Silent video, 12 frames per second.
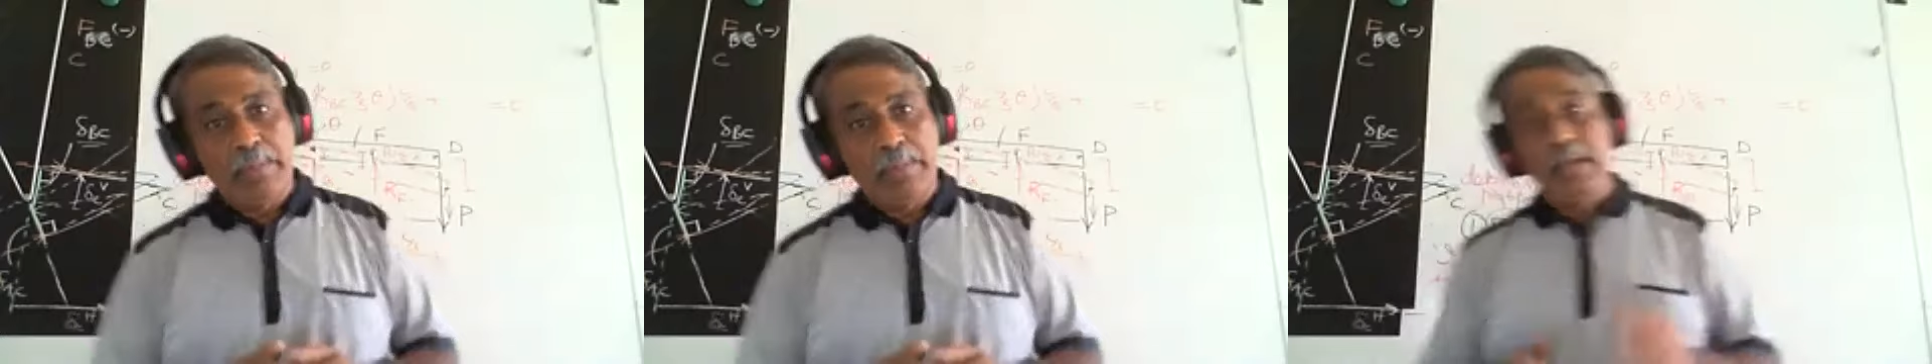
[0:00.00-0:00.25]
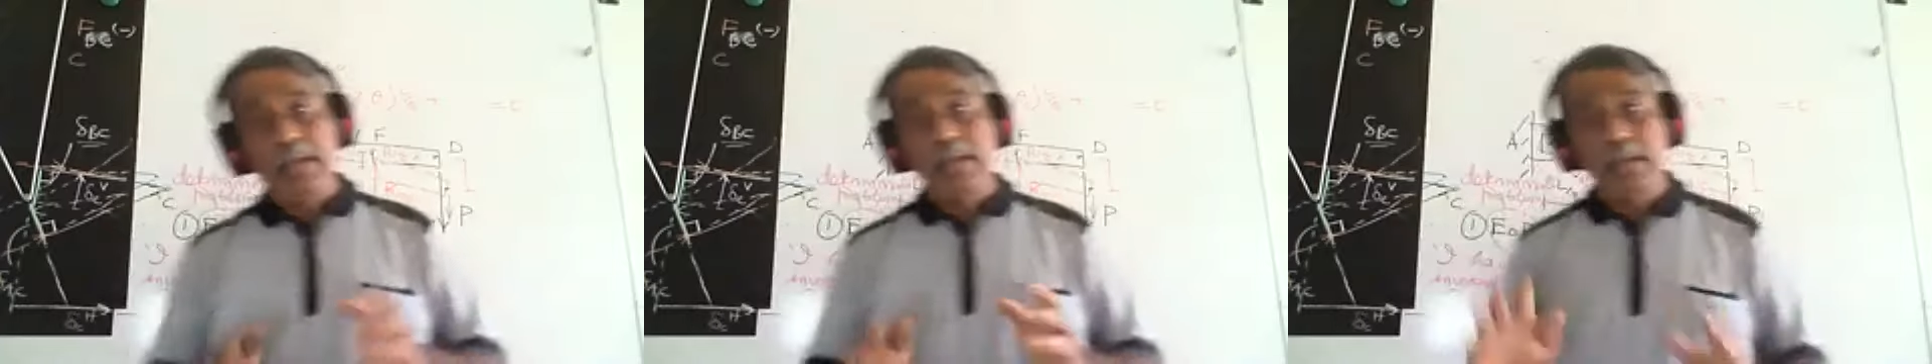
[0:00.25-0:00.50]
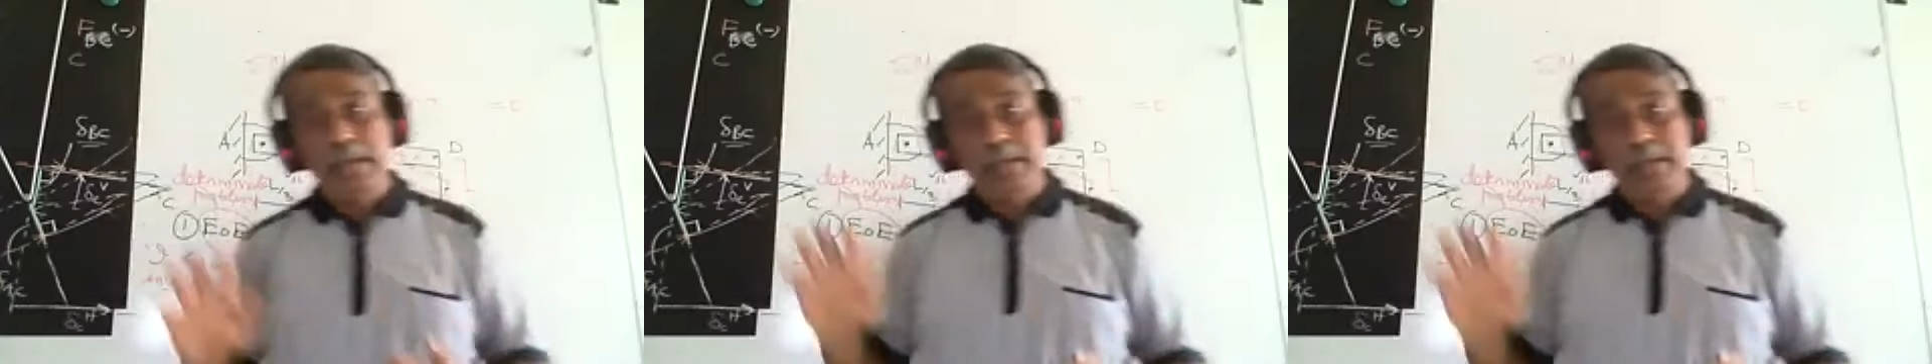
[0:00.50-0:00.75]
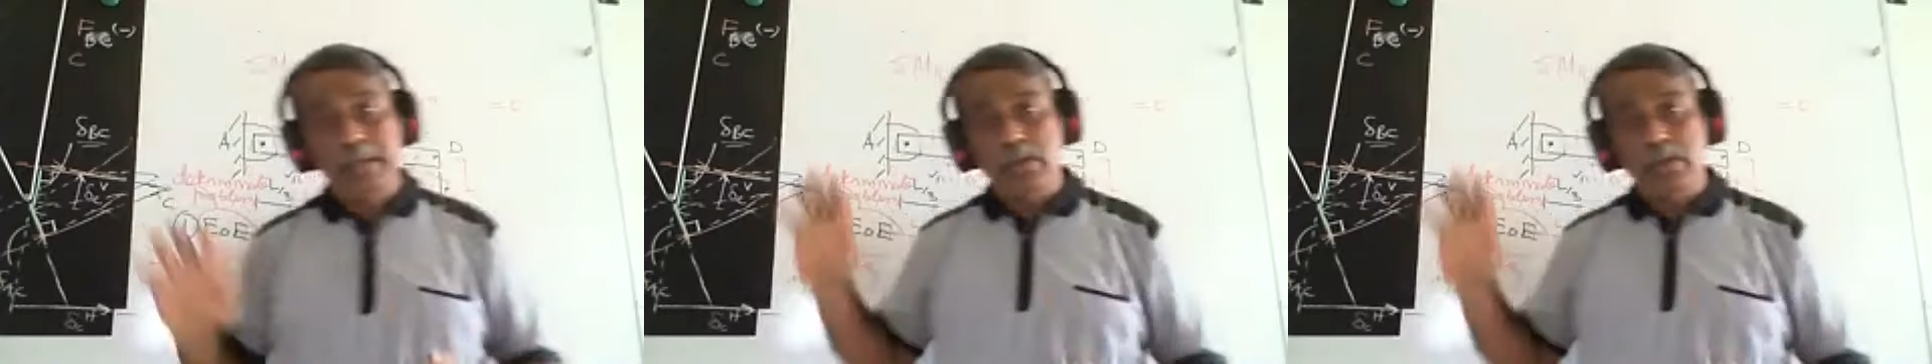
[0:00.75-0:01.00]
it
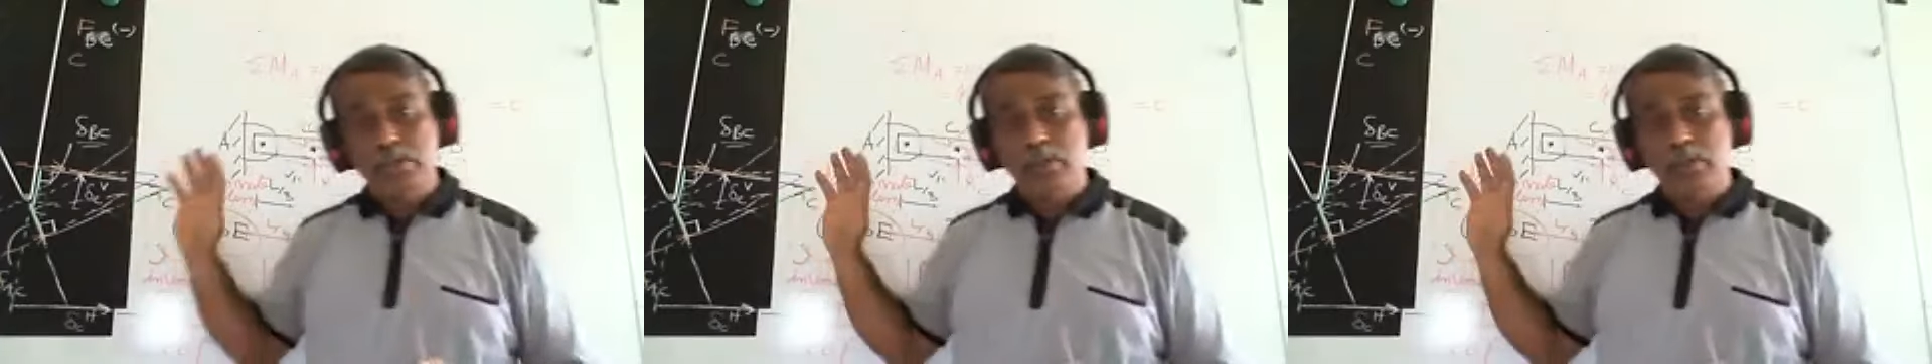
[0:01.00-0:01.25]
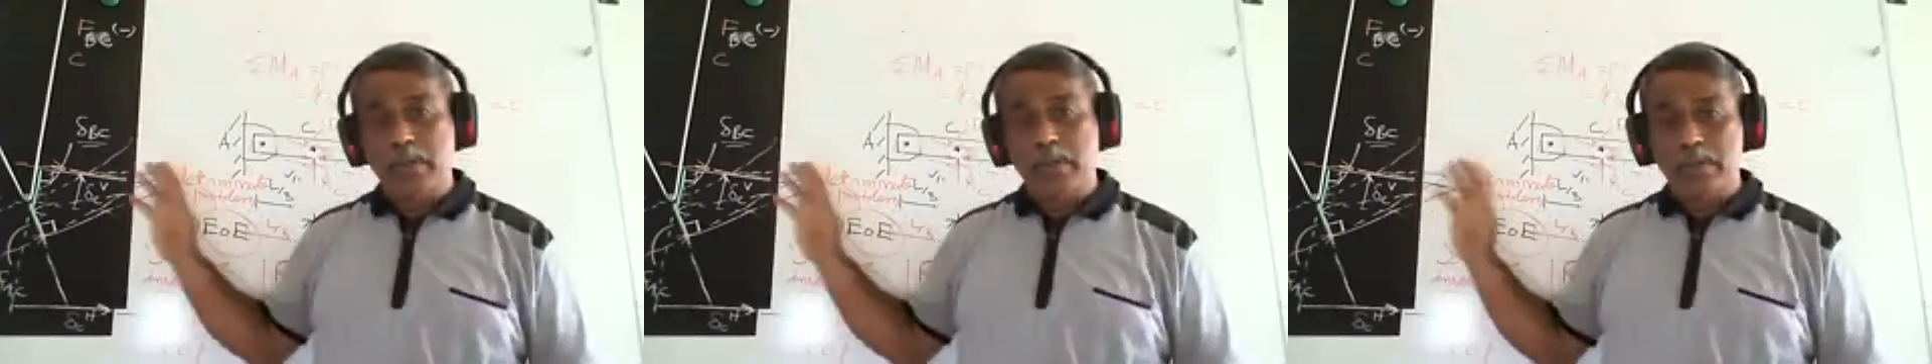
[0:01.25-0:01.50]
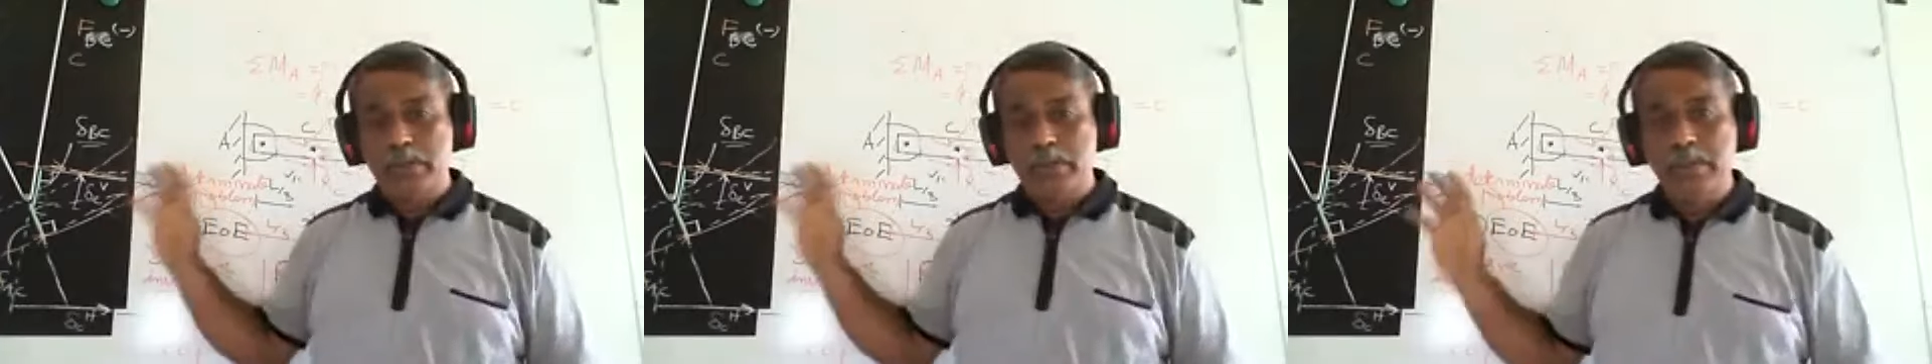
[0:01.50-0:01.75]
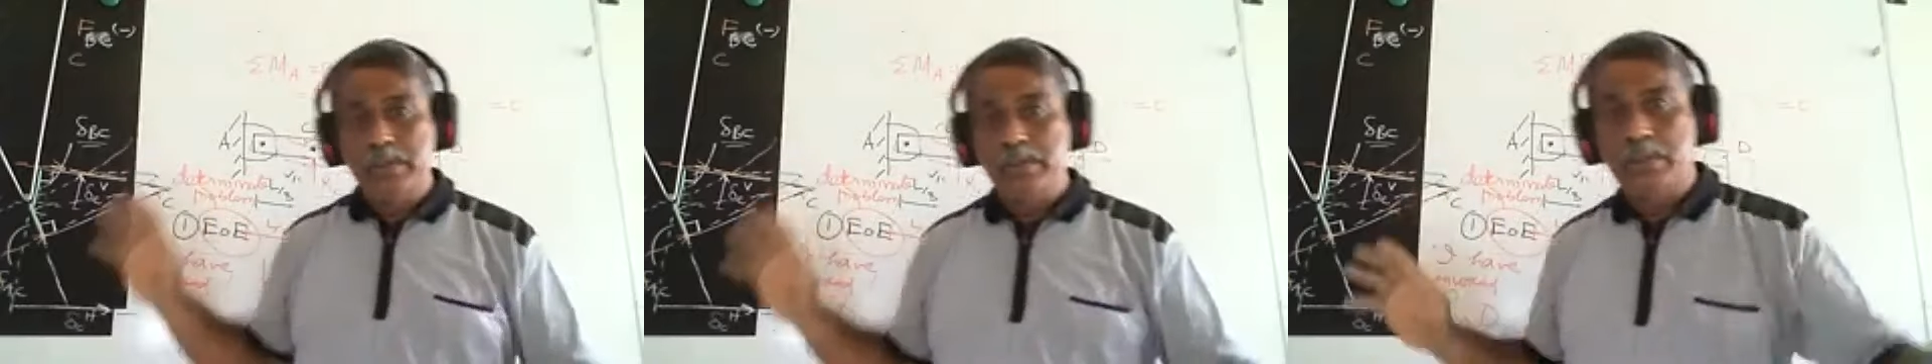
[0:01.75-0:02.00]
is also possible
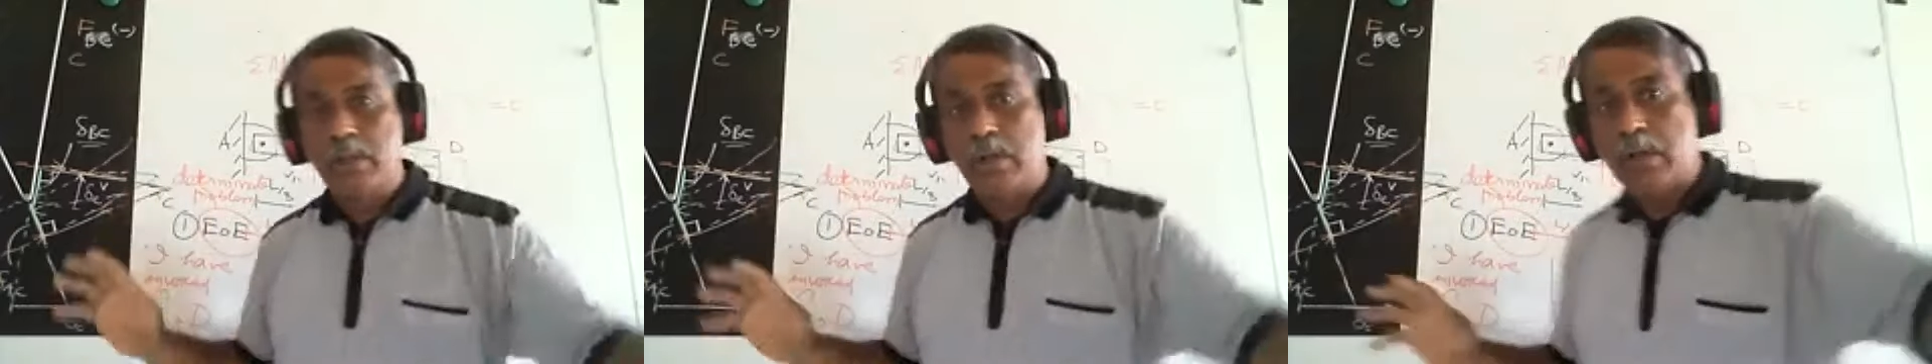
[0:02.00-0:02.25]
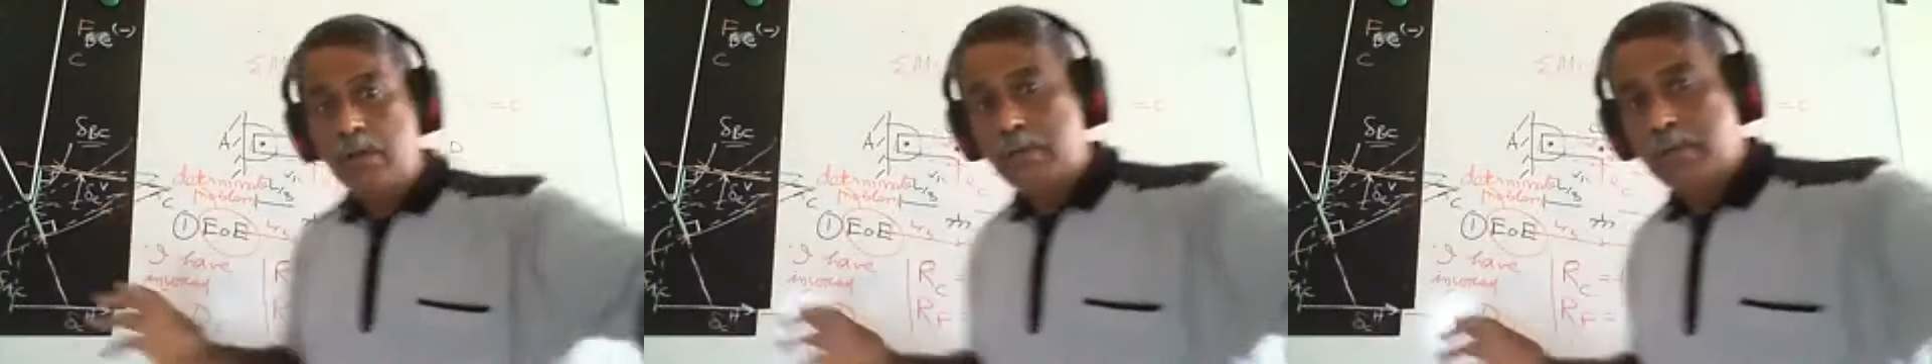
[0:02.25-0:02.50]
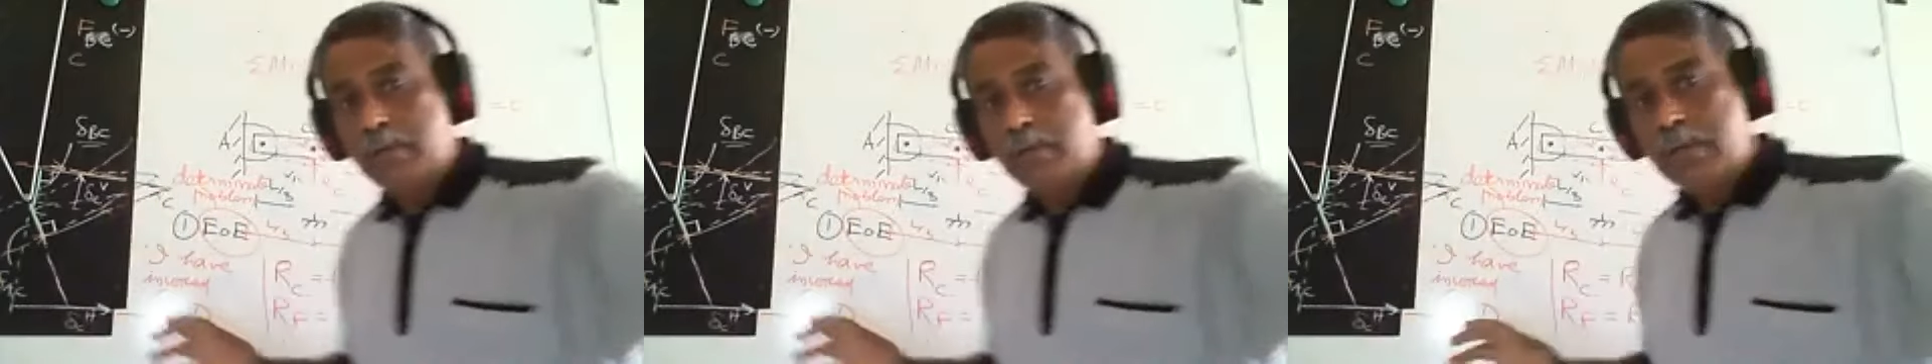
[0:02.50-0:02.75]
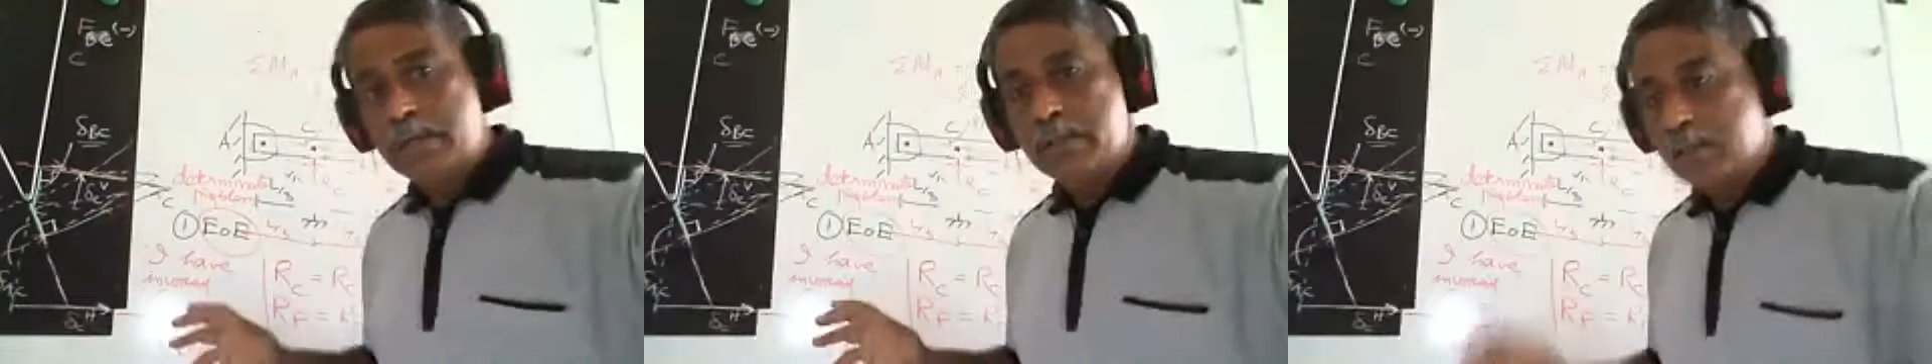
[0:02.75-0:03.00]
to solve. It
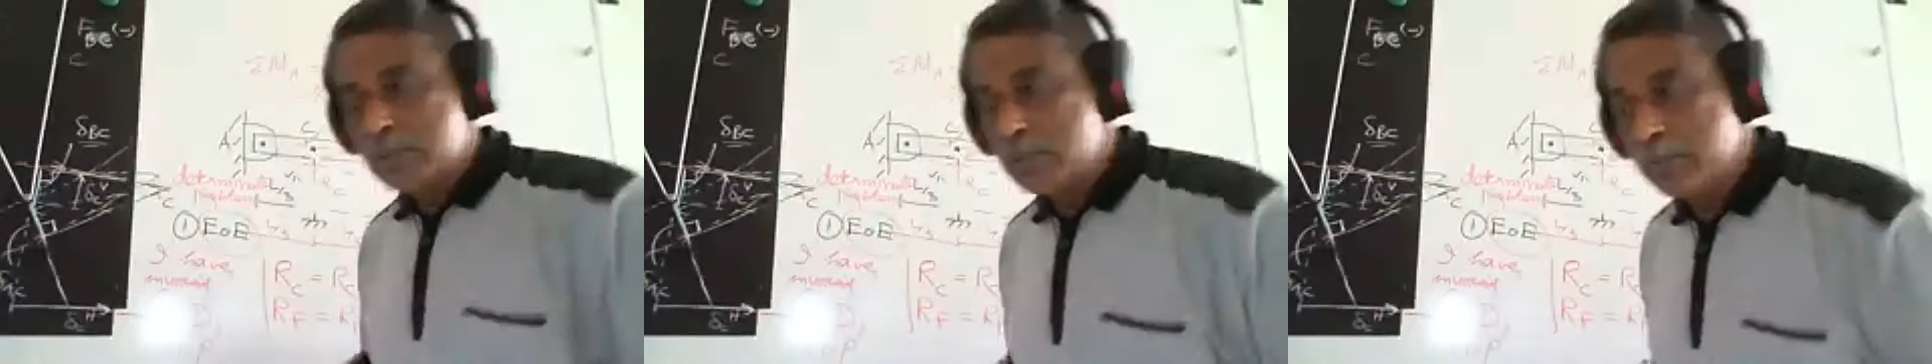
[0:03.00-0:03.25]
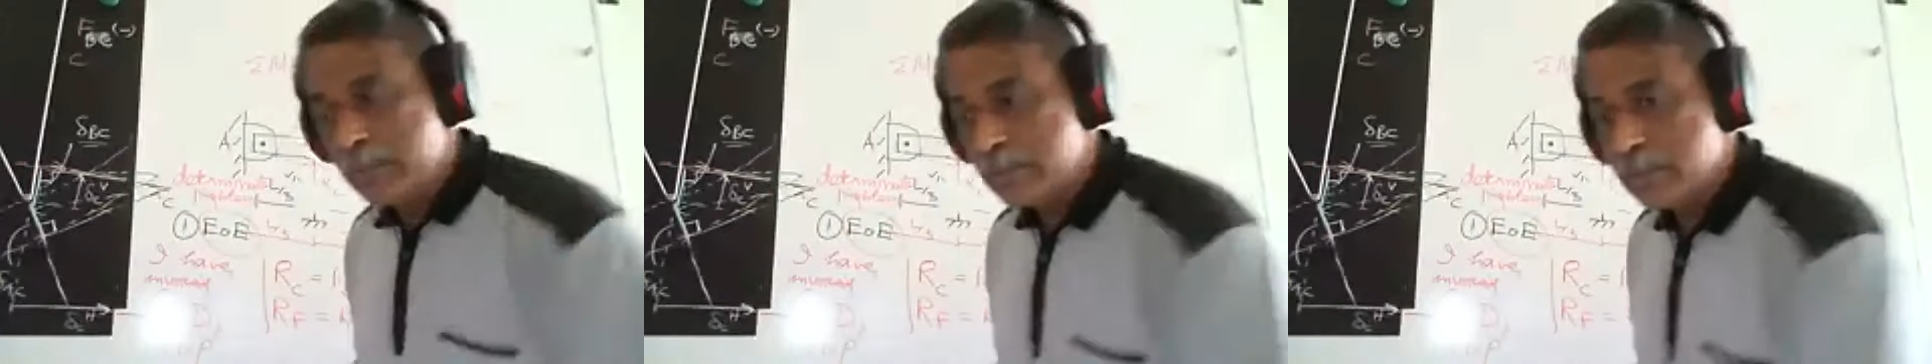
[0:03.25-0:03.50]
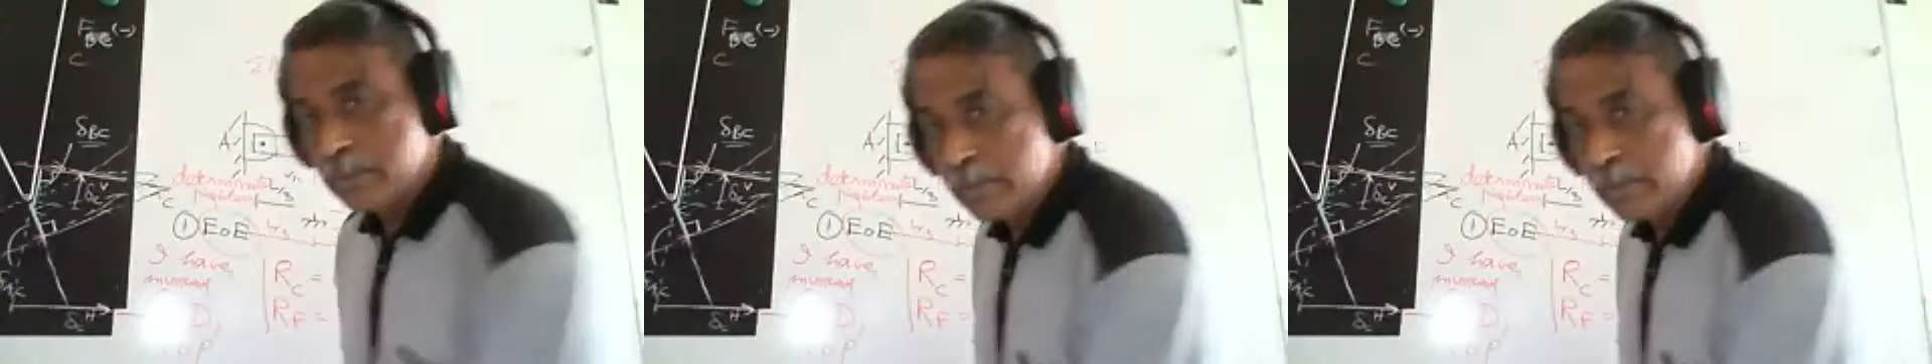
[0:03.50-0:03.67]
is also possible to